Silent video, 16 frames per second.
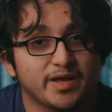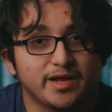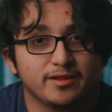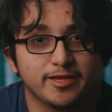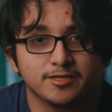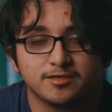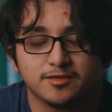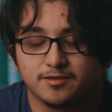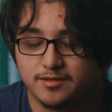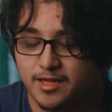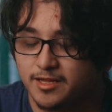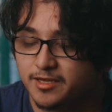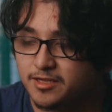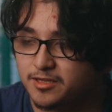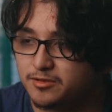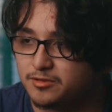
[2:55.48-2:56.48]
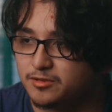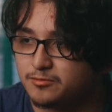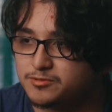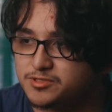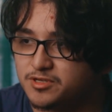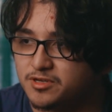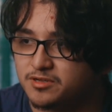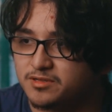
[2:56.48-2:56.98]
I like it. It
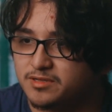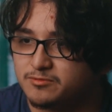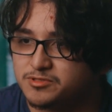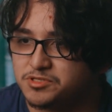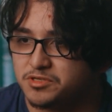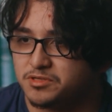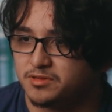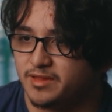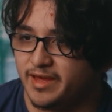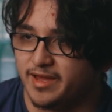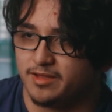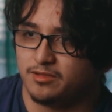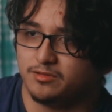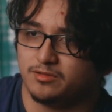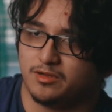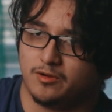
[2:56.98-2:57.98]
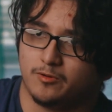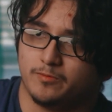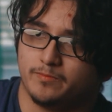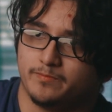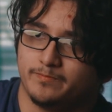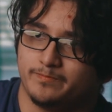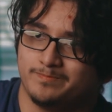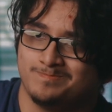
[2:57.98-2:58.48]
was good. It was good that
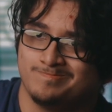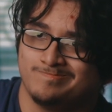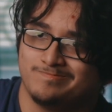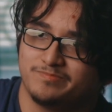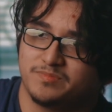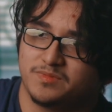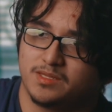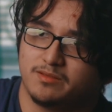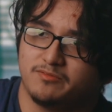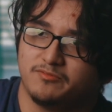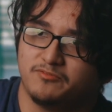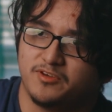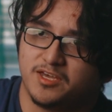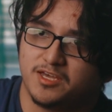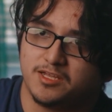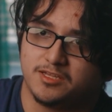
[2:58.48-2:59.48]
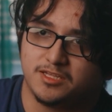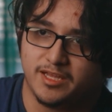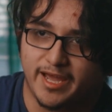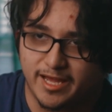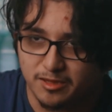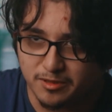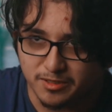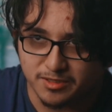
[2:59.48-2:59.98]
Vin and
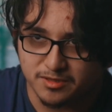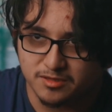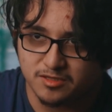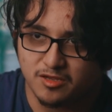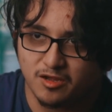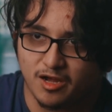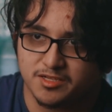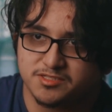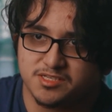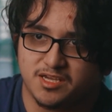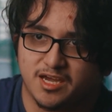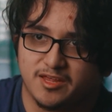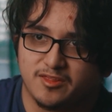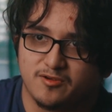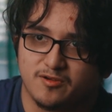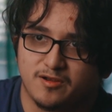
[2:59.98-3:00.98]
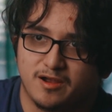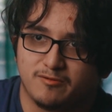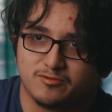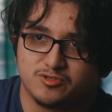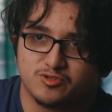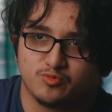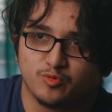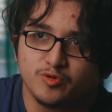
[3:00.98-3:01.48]
Ellen got together. I
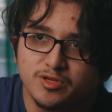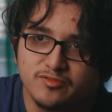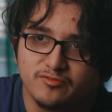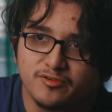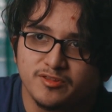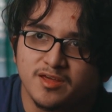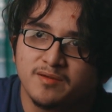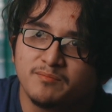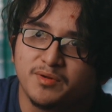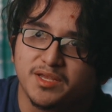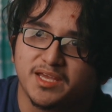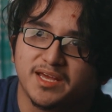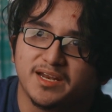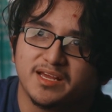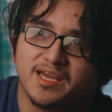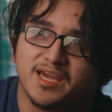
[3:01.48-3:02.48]
was rooting for them, but yet